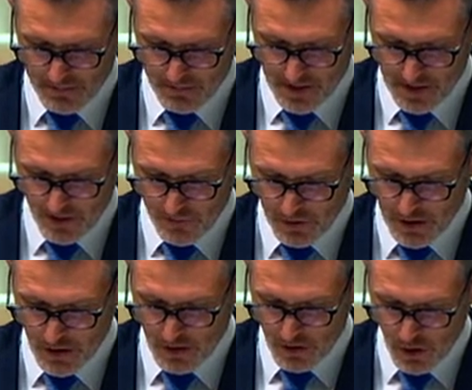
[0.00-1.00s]
The
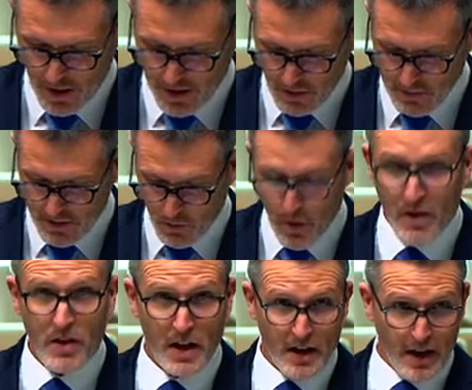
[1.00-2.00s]
free trade agreements
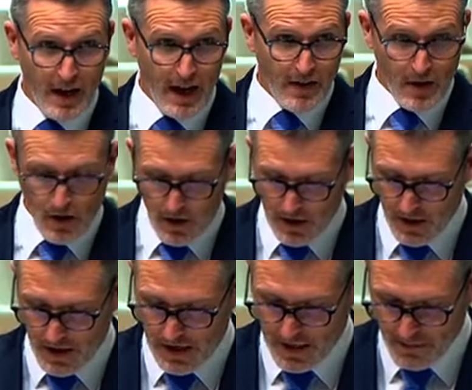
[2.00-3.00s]
with India and the United
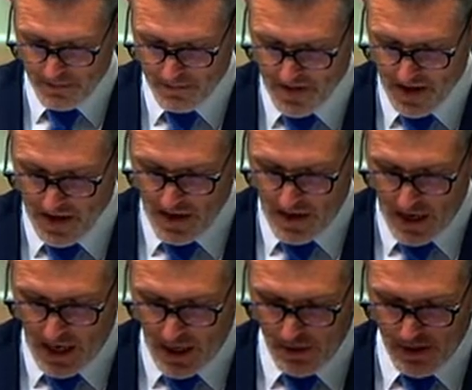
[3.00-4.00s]
Kingdom
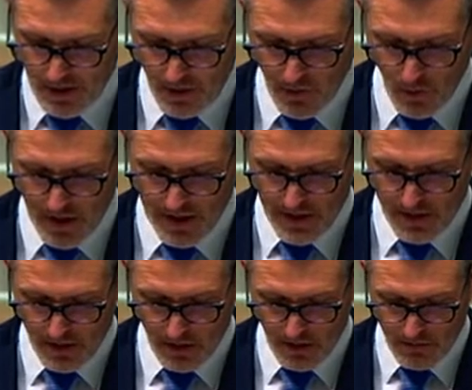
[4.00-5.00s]
are in their own ways
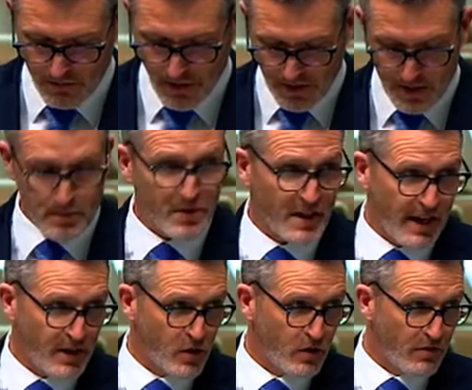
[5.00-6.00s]
of very
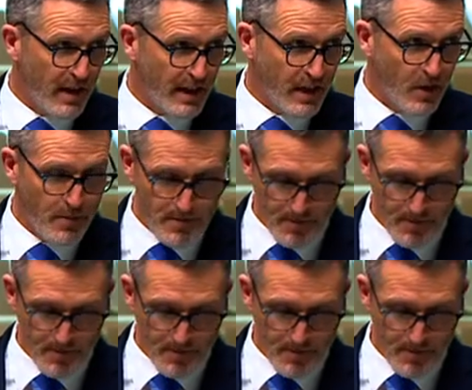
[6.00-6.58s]
substantial value